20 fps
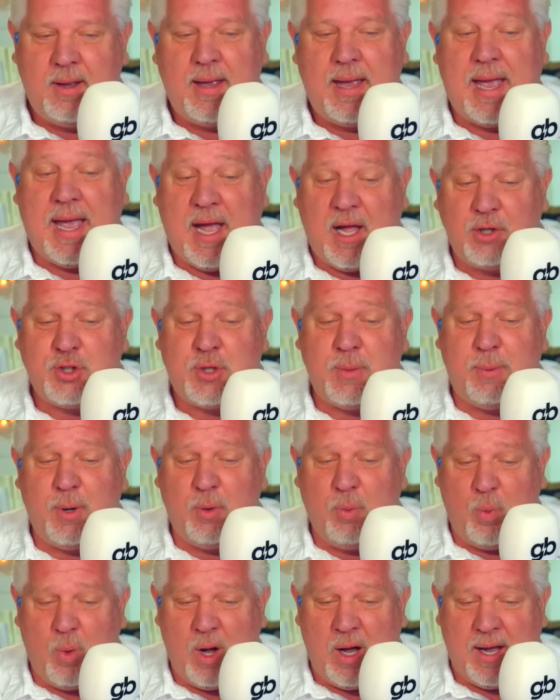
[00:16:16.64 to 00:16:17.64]

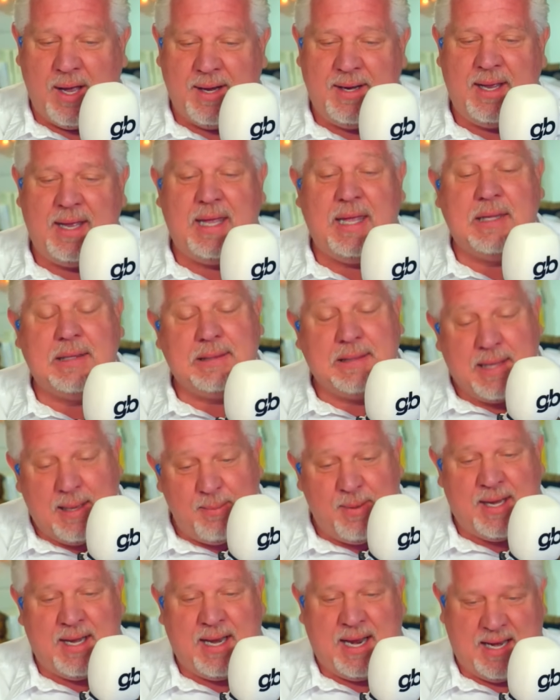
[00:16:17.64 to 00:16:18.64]
Algebra 1
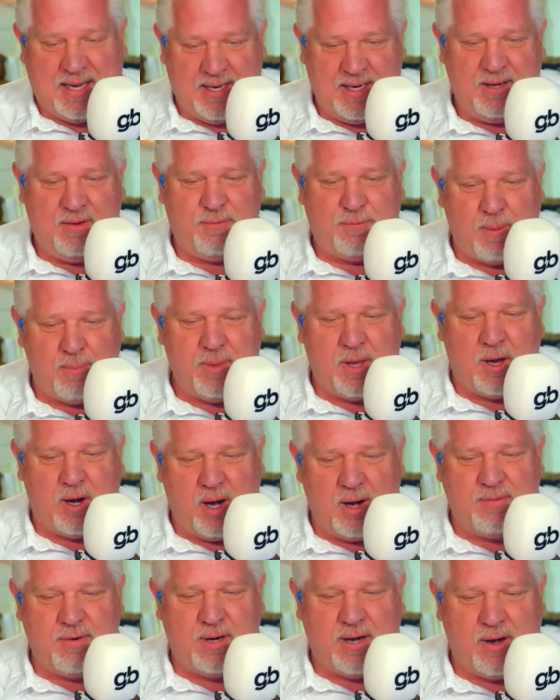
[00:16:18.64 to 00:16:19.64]
eliminated from the
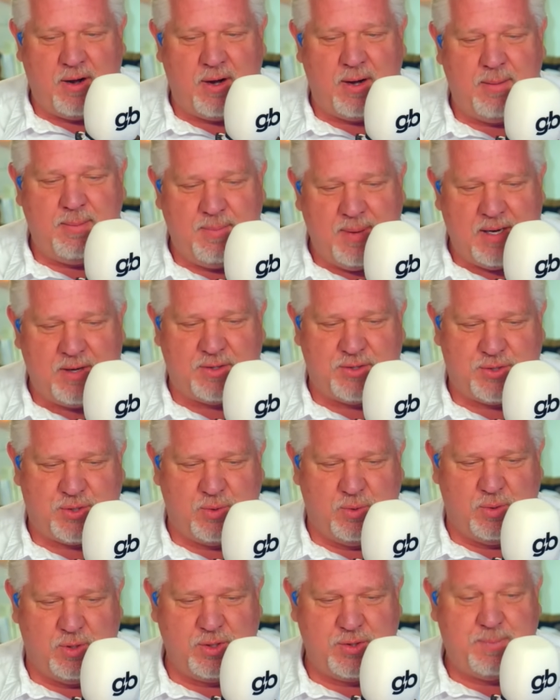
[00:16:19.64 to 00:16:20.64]
Harvard area middle
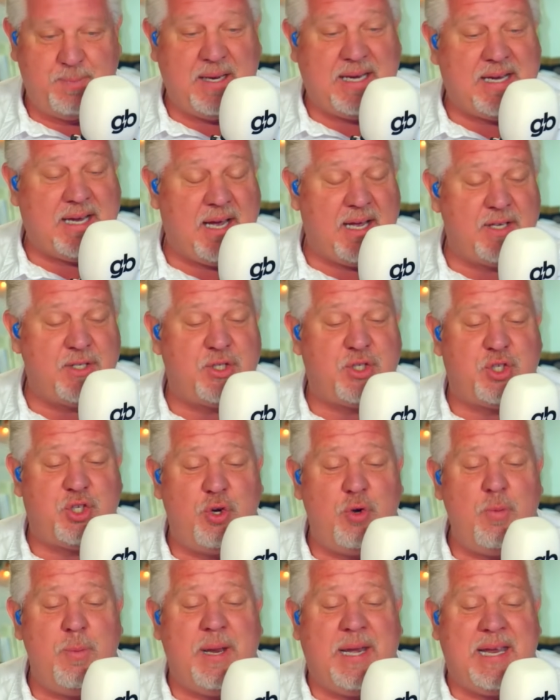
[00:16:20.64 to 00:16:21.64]
schools because
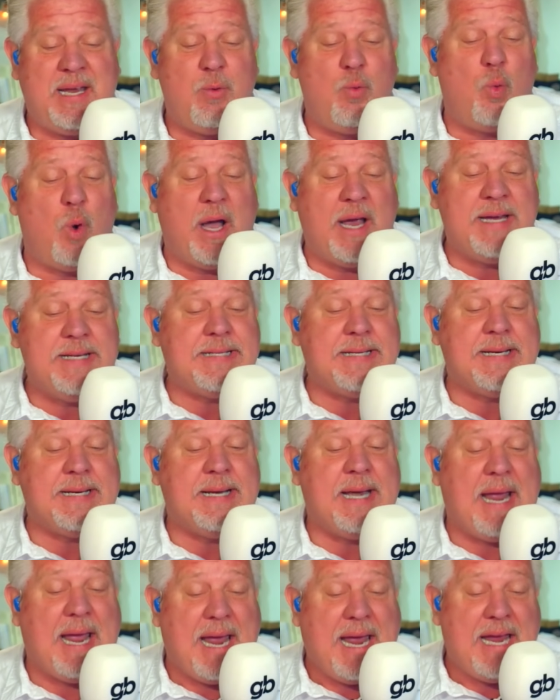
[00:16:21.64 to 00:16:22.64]
too many white
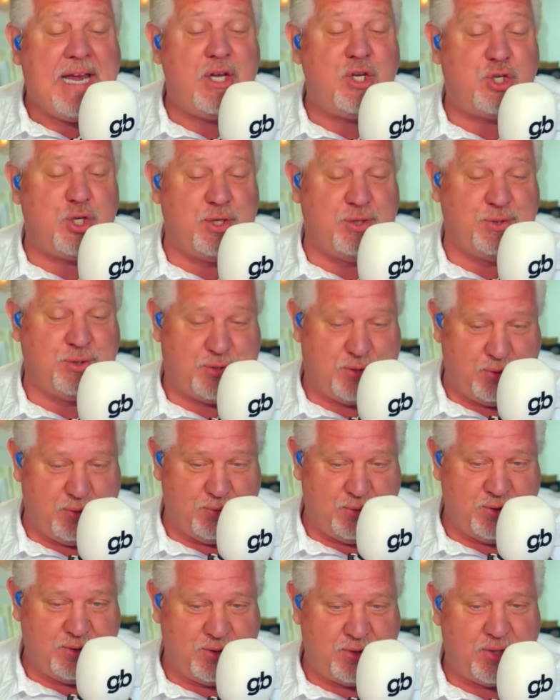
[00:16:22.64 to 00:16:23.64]
and Asian
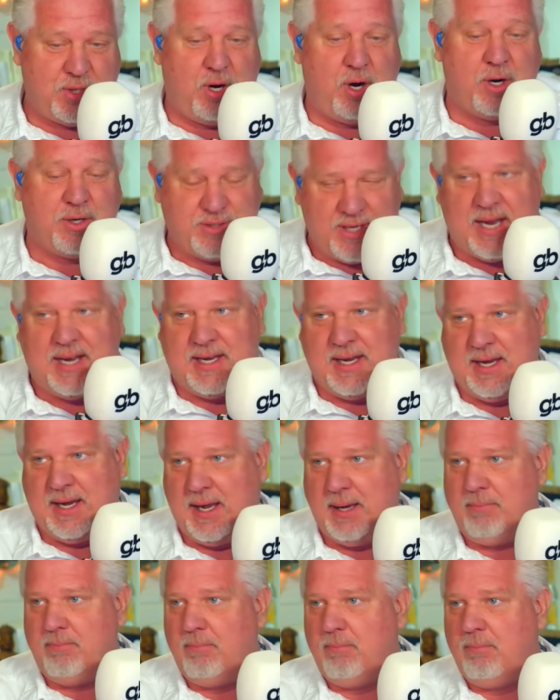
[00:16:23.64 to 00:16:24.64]
students are taking it.